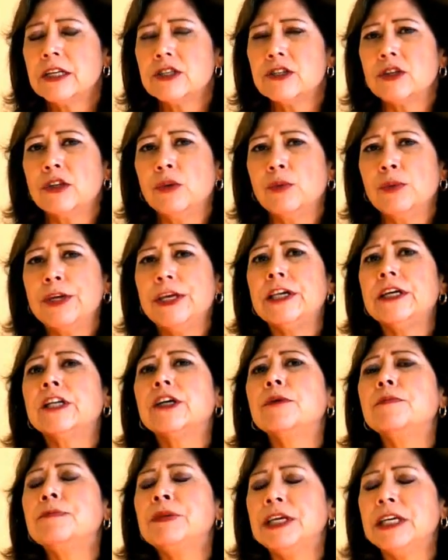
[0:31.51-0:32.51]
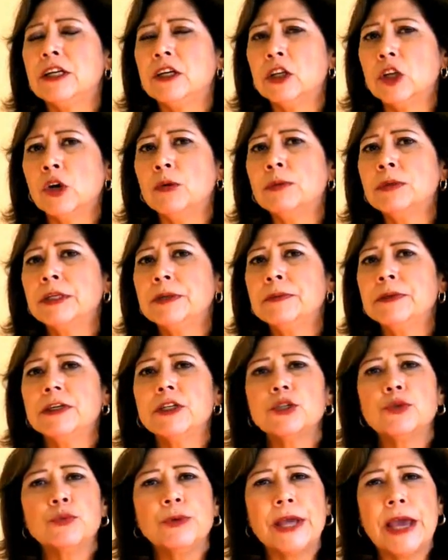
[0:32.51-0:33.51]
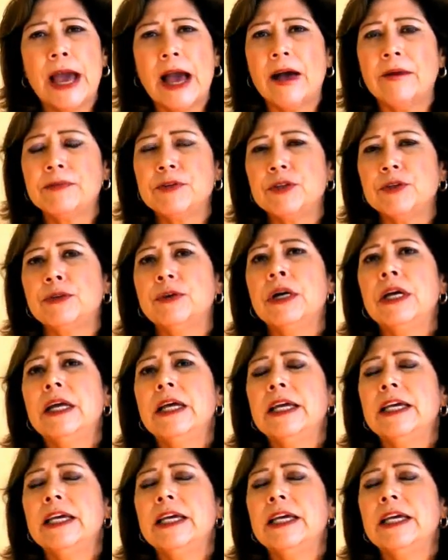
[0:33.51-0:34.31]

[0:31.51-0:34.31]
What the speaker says: so that we can compete globally, because we have to